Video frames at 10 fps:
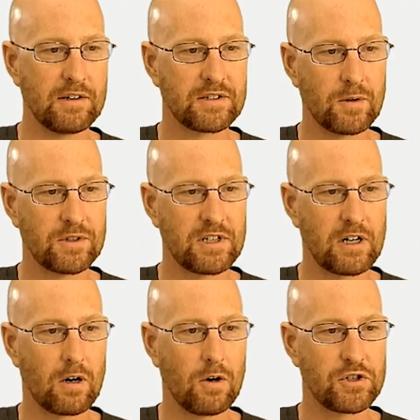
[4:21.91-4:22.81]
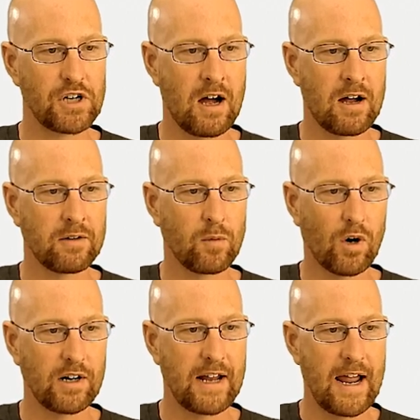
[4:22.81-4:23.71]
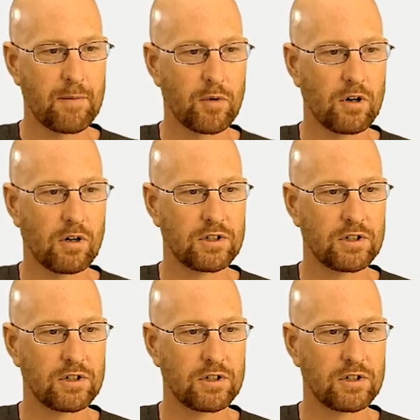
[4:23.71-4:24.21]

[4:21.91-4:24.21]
So 0 John, 1 April,